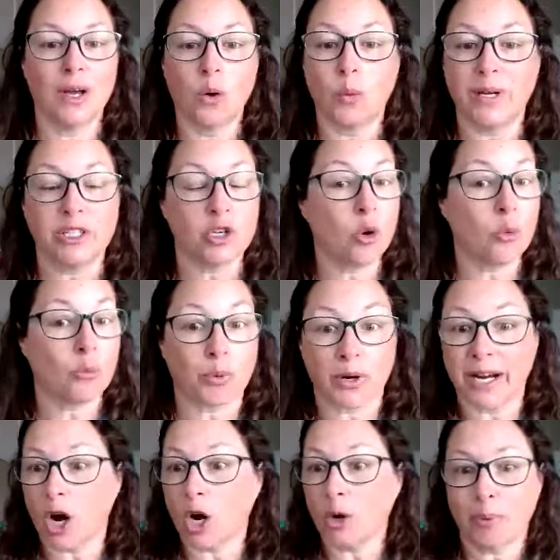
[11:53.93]
We don't
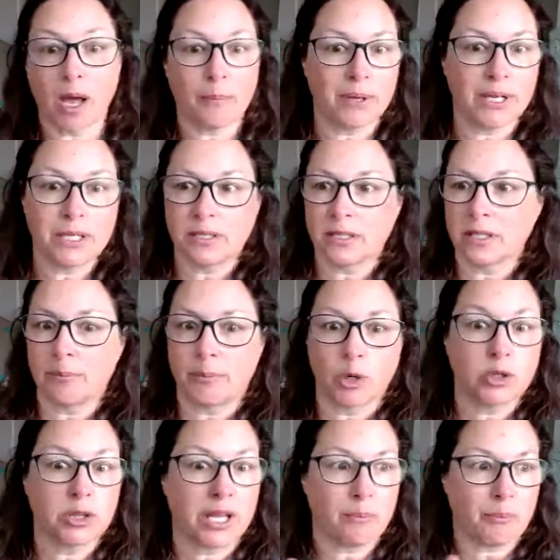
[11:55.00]
bring our puppy to the
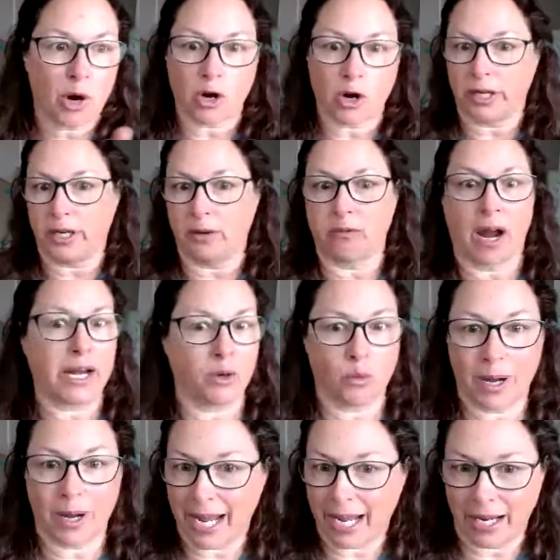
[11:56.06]
birthday party right
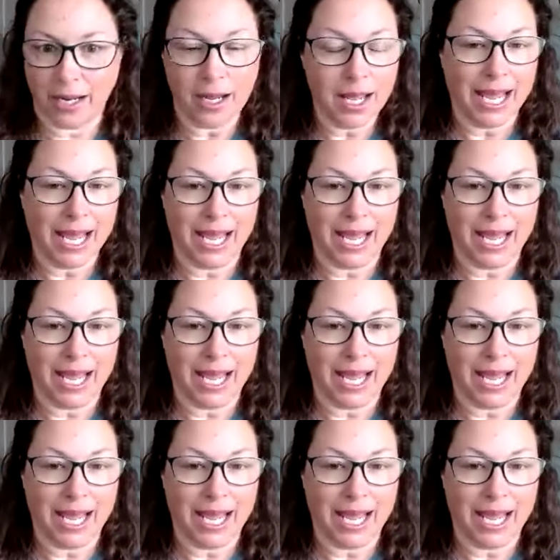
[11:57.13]
away.